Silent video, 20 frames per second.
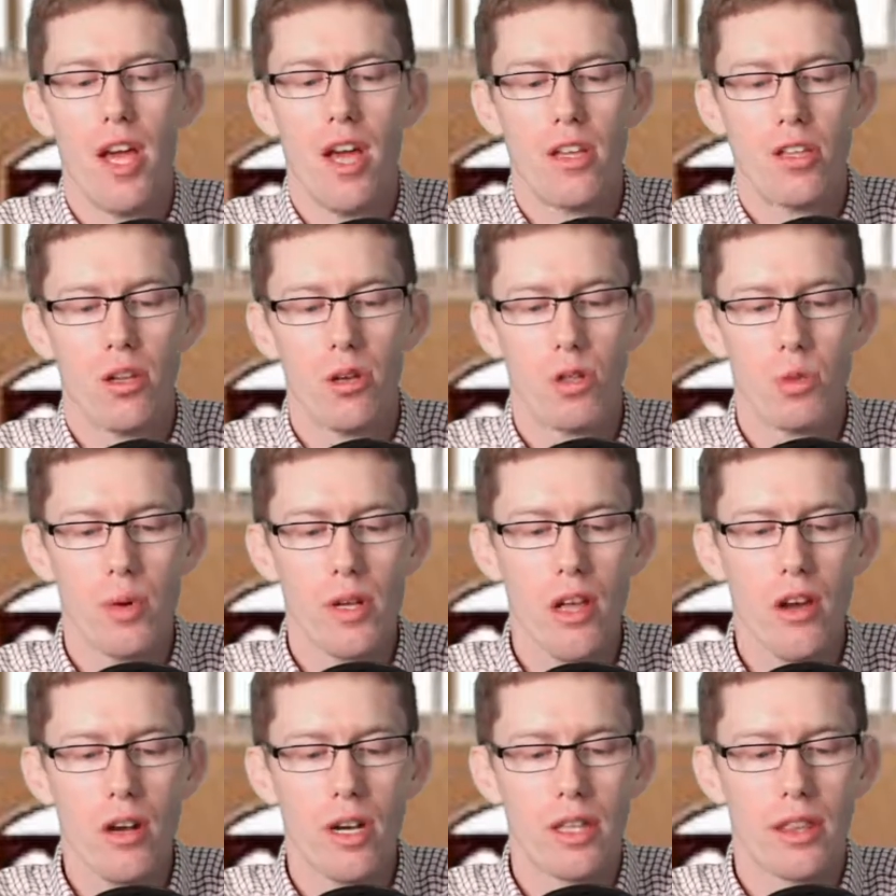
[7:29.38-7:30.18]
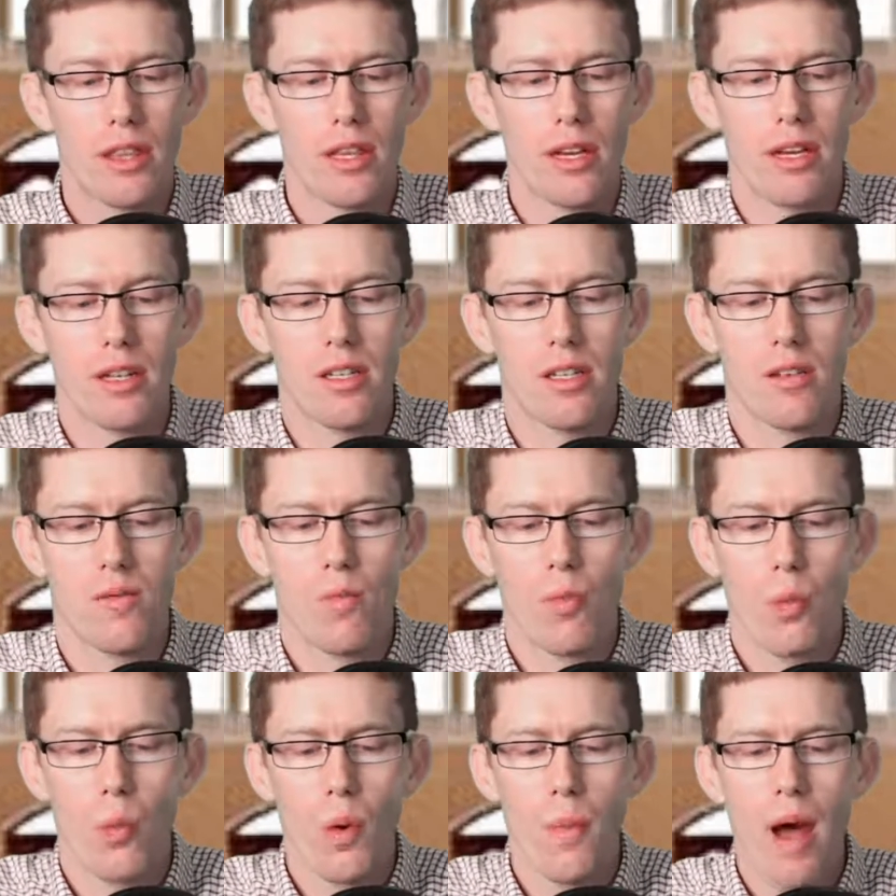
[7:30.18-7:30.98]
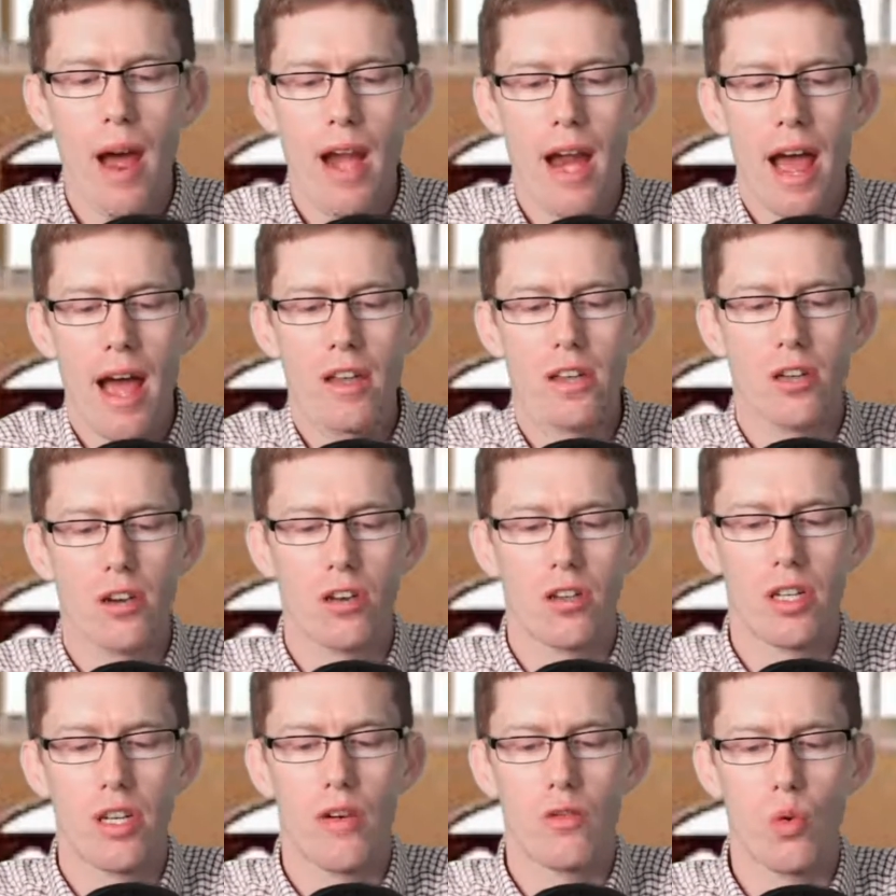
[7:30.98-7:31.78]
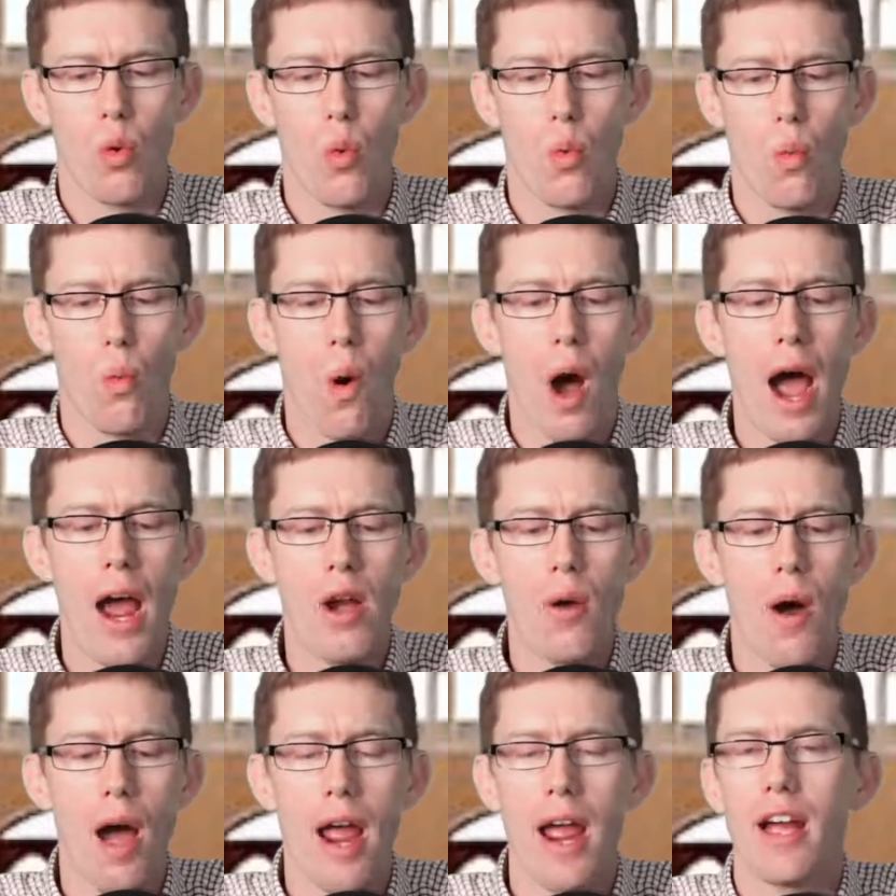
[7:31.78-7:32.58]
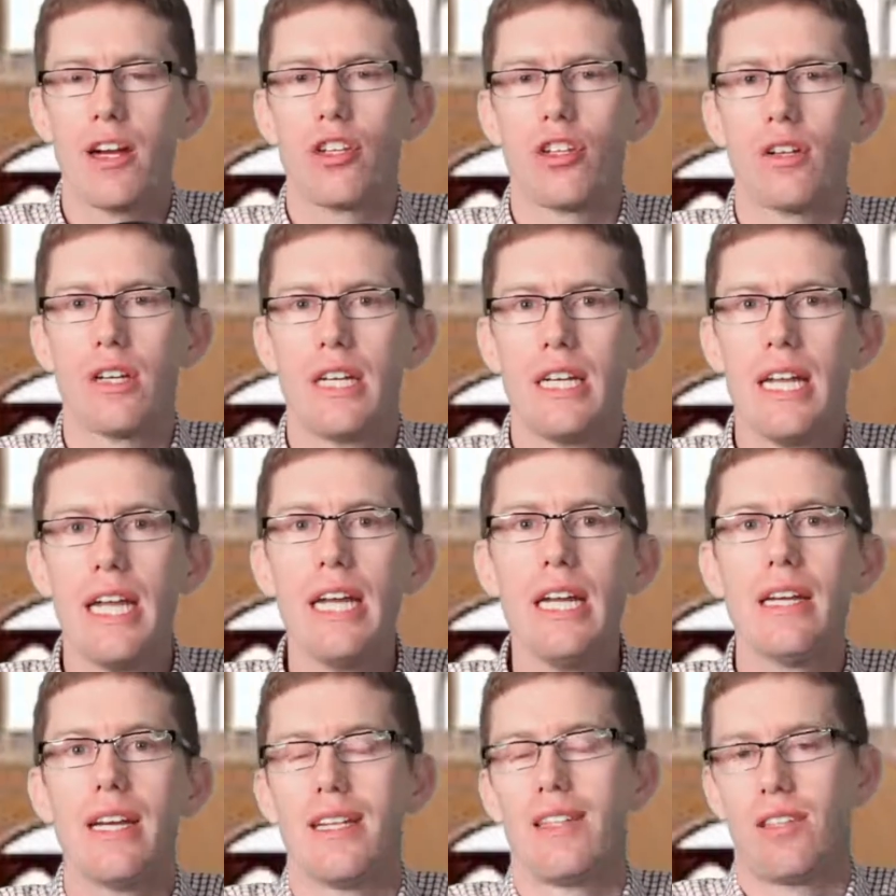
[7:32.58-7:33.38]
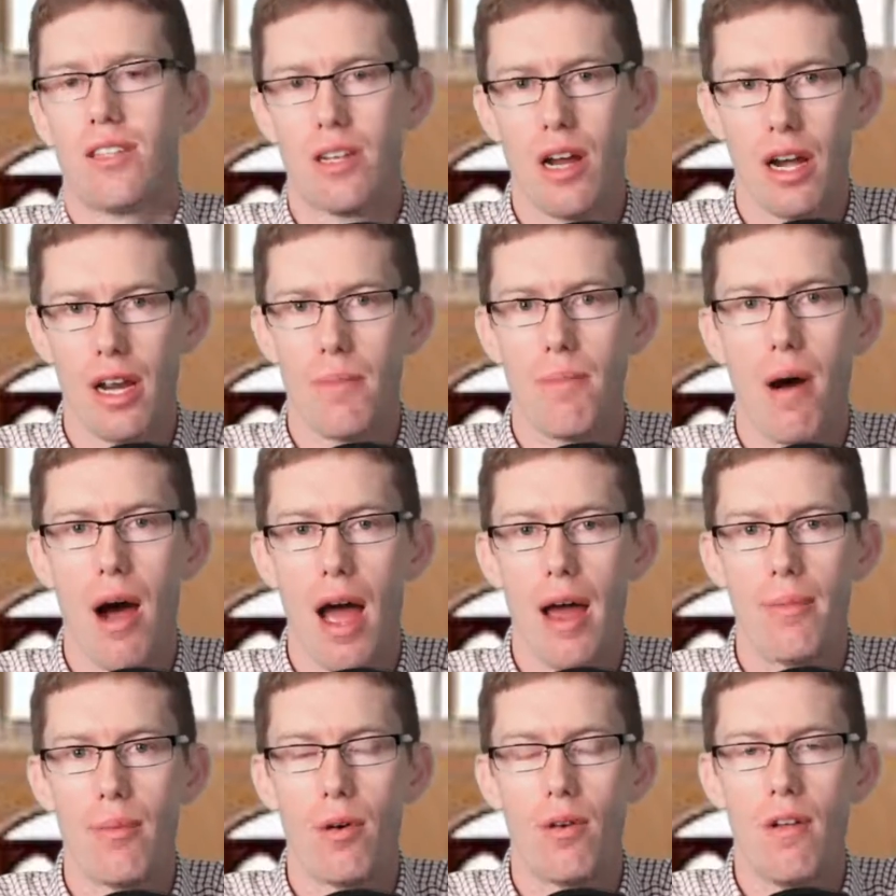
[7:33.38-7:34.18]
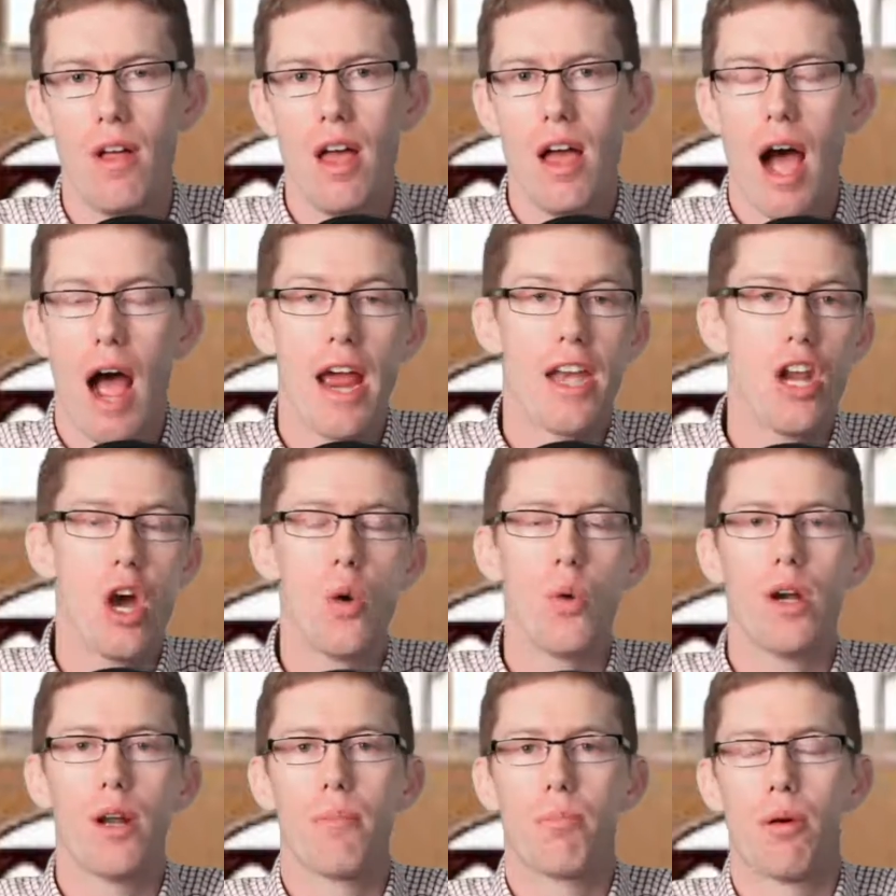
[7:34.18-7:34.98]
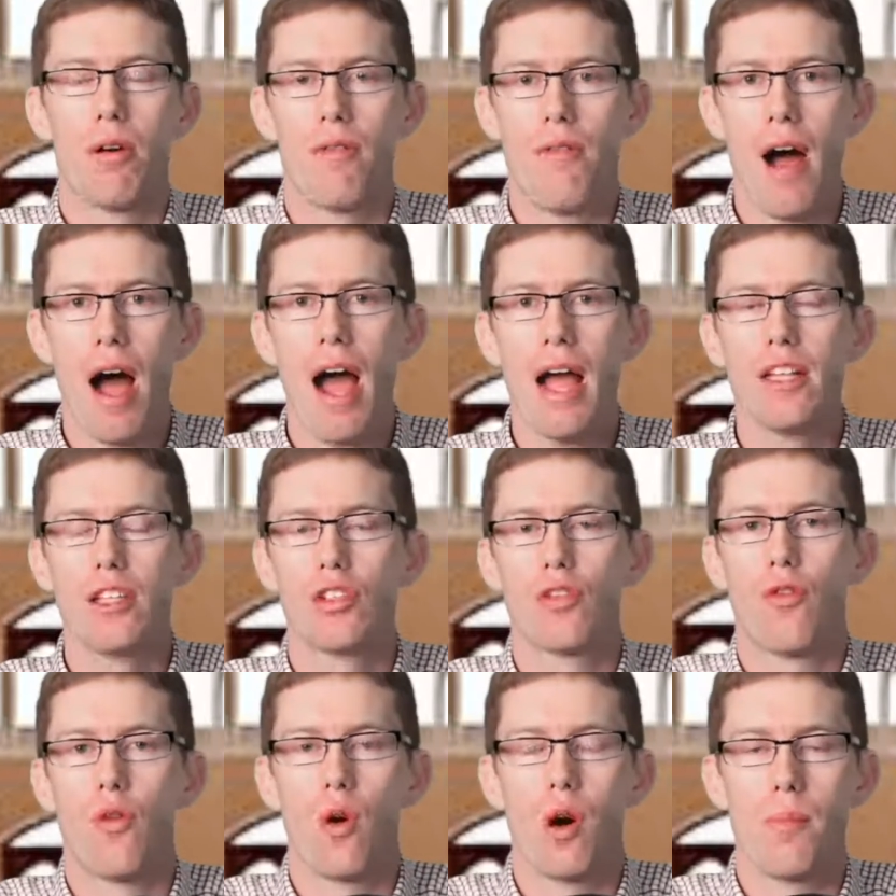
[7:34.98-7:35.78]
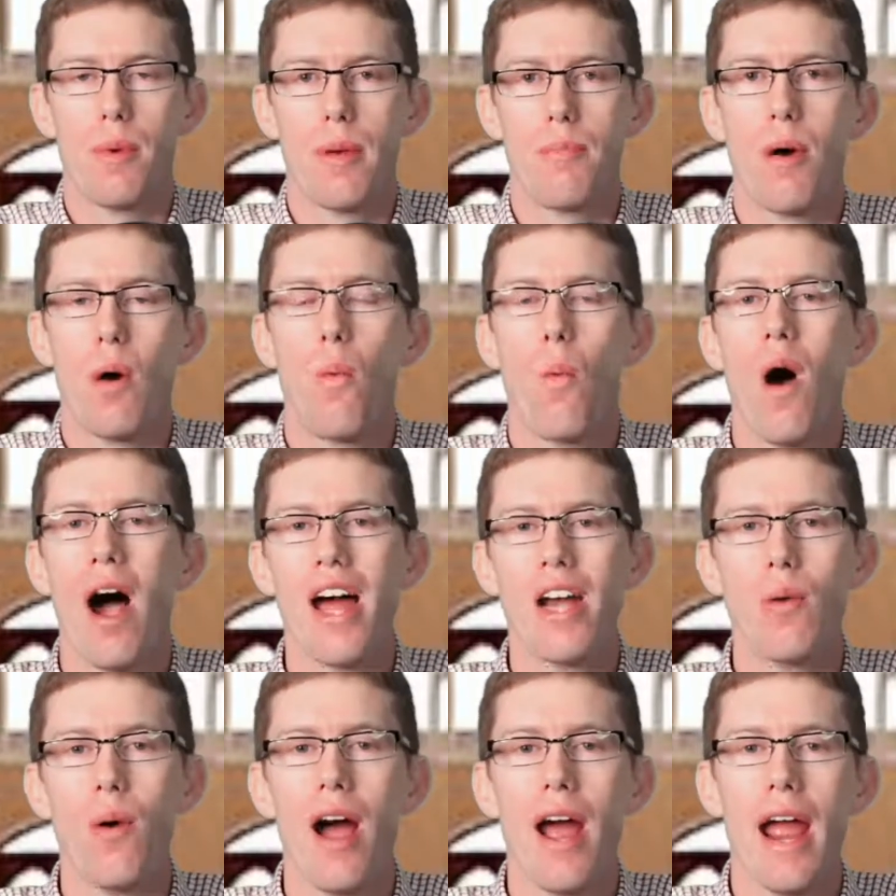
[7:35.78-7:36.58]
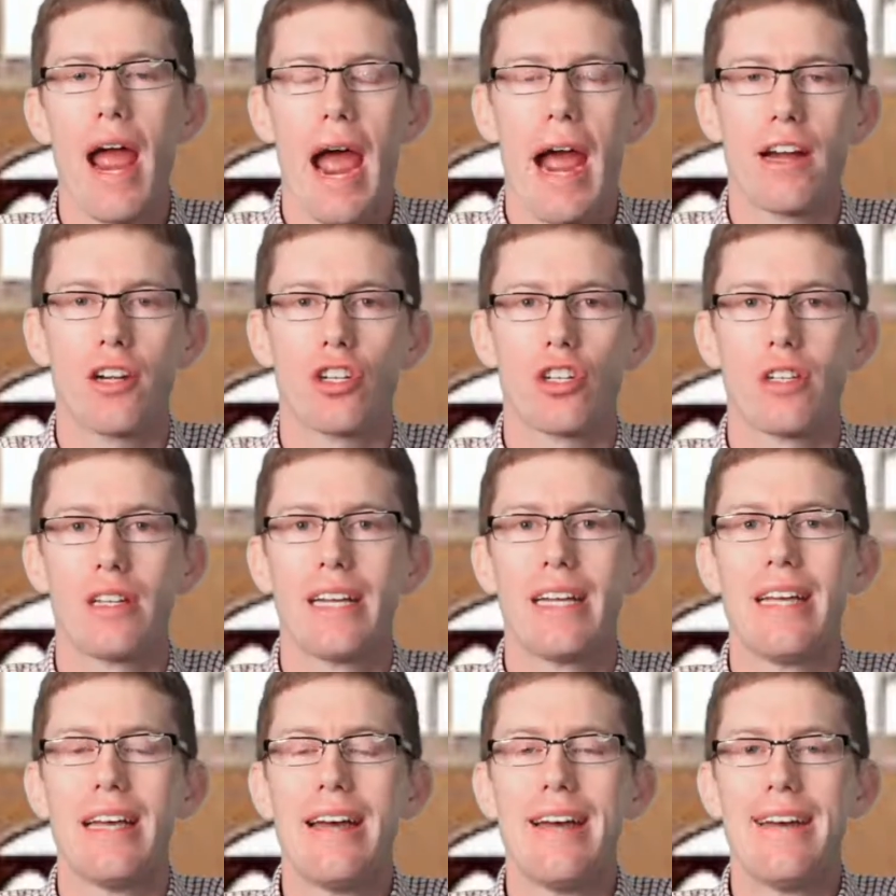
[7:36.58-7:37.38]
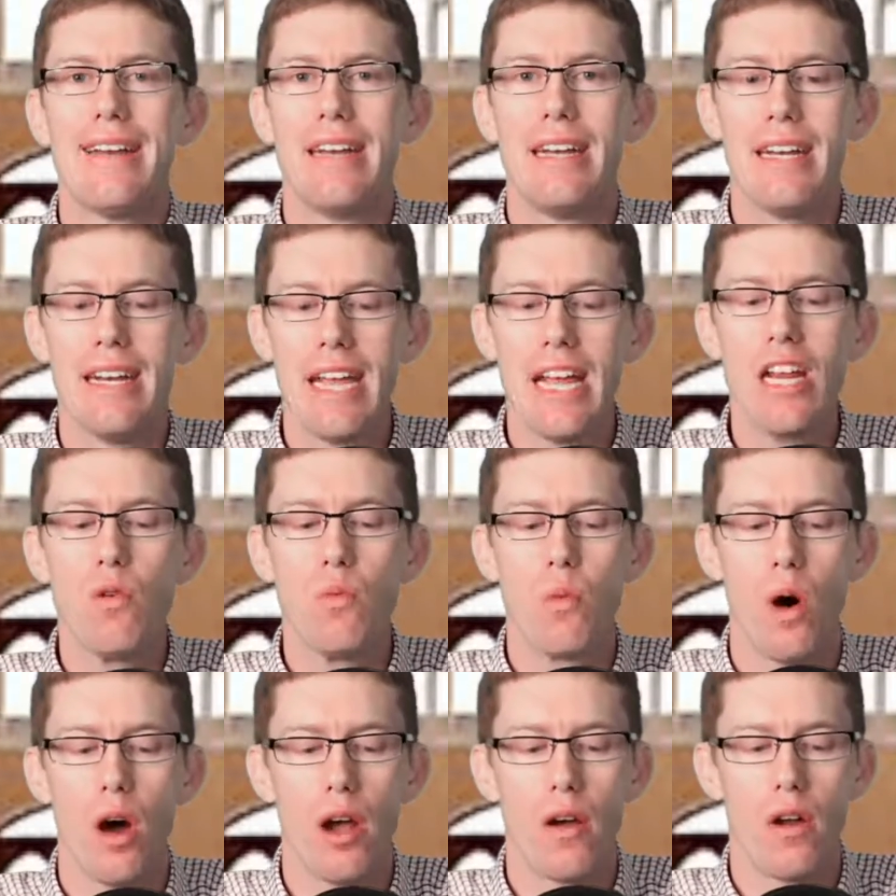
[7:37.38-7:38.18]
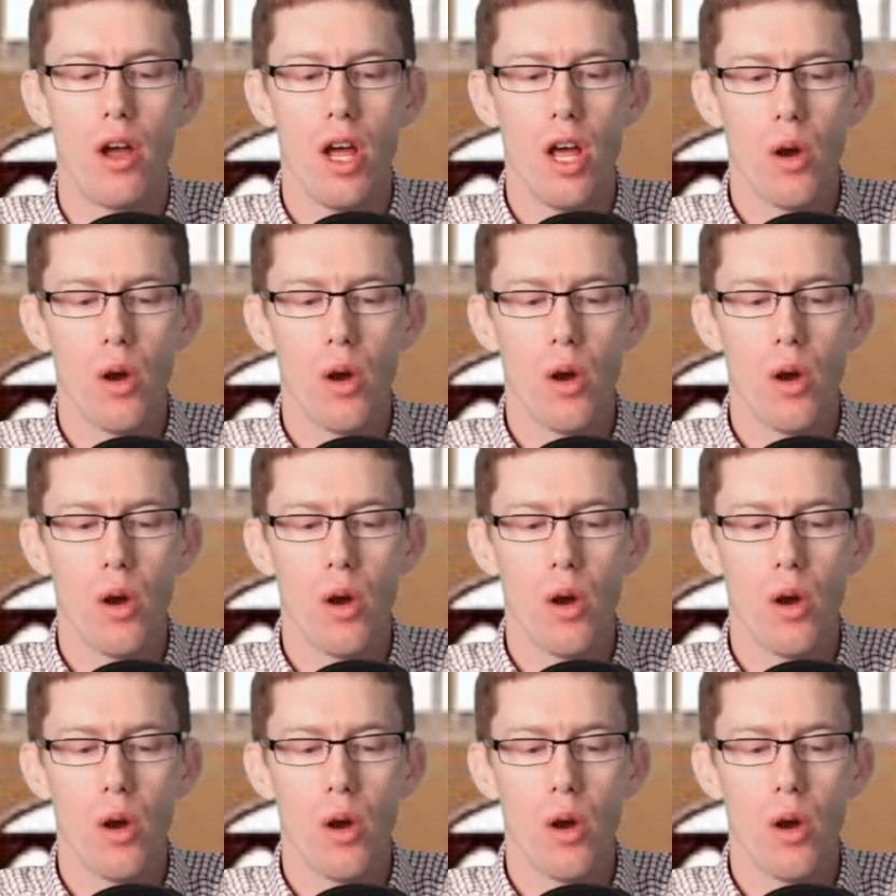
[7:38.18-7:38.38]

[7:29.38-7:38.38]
So as we look at this, we might ask ourselves, well, why do I actually need a study Bible? I know what it provides for me, but why do I actually need one?